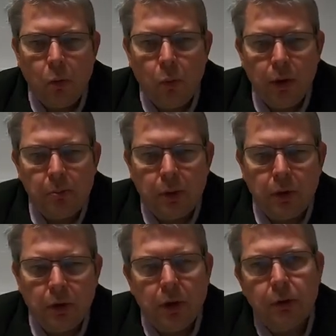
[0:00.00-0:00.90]
When a
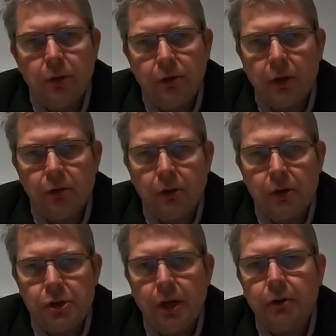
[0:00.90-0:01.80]
barcode is
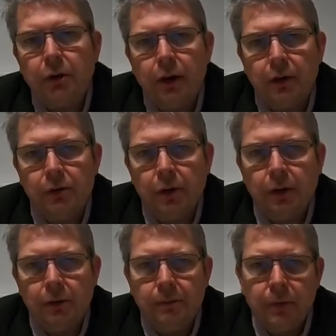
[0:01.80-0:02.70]
actually
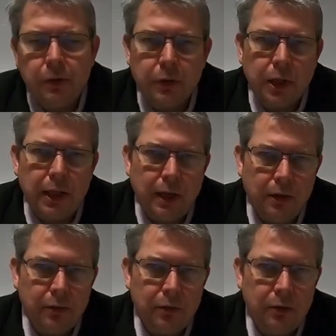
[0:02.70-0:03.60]
generated, the
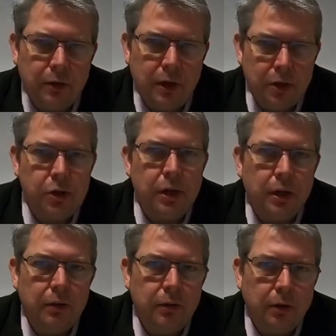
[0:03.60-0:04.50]
last
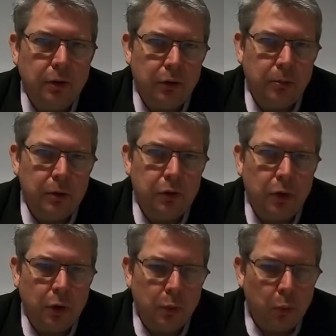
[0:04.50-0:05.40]
digit,
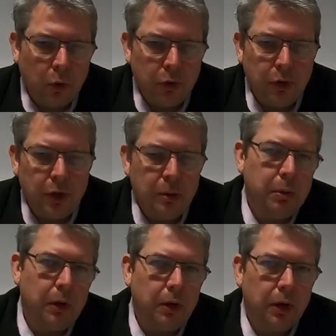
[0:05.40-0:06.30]
especially on a 1D
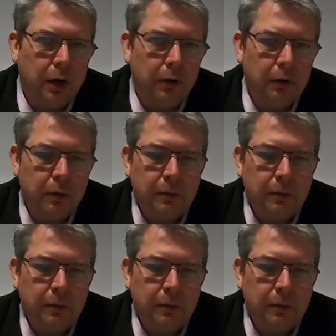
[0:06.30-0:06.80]
barcode,